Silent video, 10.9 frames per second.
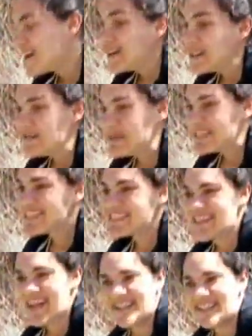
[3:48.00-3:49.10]
garlic
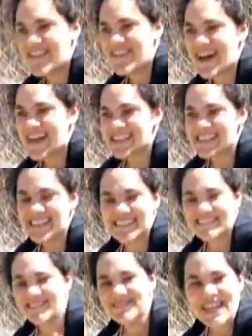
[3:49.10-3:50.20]
mustard, onion grass,
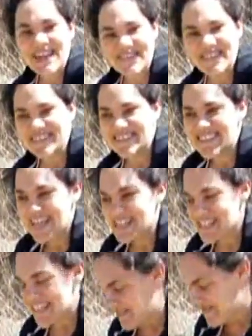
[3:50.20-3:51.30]
and whatever
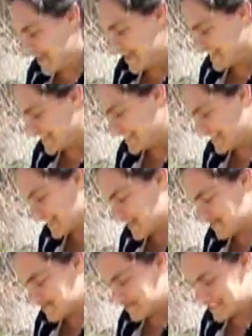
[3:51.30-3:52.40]
else I can find and think
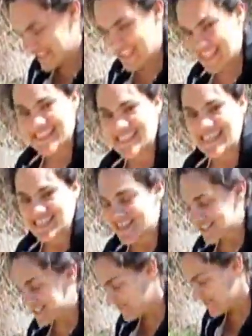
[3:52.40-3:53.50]
of, and we'll just get to taste all the